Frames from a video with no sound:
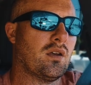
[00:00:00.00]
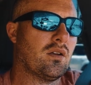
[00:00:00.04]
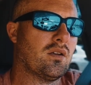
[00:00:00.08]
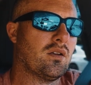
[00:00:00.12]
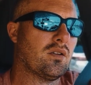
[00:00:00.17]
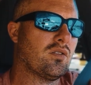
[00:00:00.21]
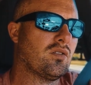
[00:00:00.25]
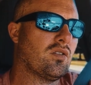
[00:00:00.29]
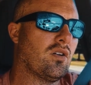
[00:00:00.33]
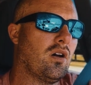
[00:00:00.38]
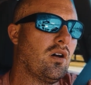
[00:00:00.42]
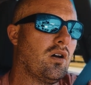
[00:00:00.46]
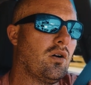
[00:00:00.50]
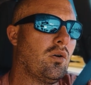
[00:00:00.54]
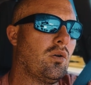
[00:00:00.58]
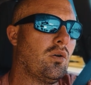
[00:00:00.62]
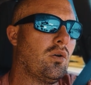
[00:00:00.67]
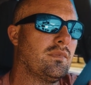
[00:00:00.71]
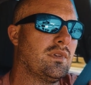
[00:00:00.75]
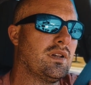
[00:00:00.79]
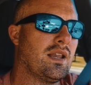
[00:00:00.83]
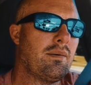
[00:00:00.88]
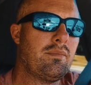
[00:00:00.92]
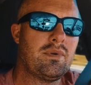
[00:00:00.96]
So
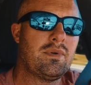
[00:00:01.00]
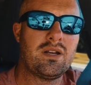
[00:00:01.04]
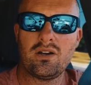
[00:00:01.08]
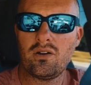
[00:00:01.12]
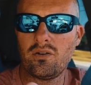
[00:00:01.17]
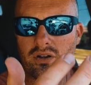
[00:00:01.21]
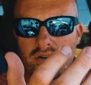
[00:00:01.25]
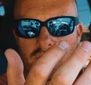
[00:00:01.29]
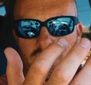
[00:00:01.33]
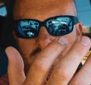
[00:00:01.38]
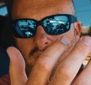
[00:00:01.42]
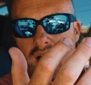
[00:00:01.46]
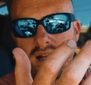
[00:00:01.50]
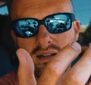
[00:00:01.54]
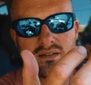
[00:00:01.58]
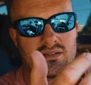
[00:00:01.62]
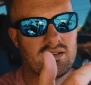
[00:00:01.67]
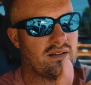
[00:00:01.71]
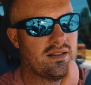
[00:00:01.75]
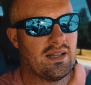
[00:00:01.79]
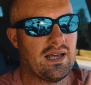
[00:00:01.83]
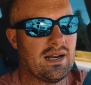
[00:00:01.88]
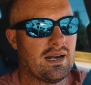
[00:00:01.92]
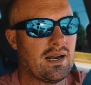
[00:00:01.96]
let me know your thoughts
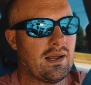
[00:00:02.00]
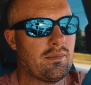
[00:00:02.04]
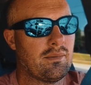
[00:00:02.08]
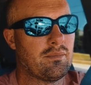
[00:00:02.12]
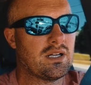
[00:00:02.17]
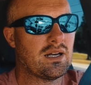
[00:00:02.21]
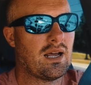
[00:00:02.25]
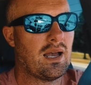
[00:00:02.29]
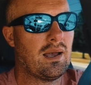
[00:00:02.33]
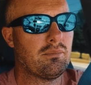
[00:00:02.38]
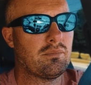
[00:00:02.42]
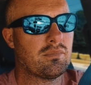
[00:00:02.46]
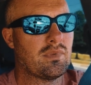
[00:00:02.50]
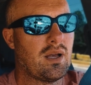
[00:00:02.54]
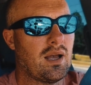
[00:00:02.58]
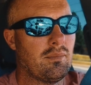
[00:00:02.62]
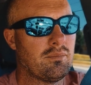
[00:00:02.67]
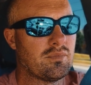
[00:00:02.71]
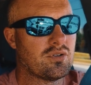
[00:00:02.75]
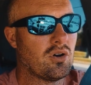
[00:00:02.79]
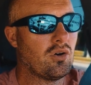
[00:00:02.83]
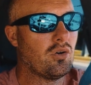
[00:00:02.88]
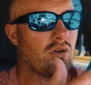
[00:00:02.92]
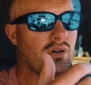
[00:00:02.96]
on that. I mean, I'm, I'm
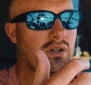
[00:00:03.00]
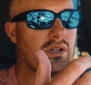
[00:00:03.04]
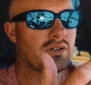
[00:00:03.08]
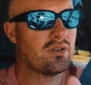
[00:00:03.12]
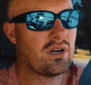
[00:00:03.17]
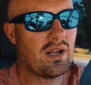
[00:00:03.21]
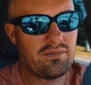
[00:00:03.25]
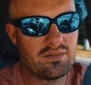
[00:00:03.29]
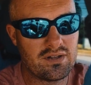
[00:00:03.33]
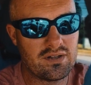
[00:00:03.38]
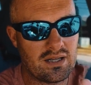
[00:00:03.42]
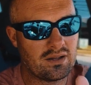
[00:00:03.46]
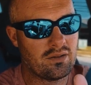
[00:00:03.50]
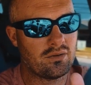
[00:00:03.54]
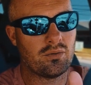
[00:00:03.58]
totally driving down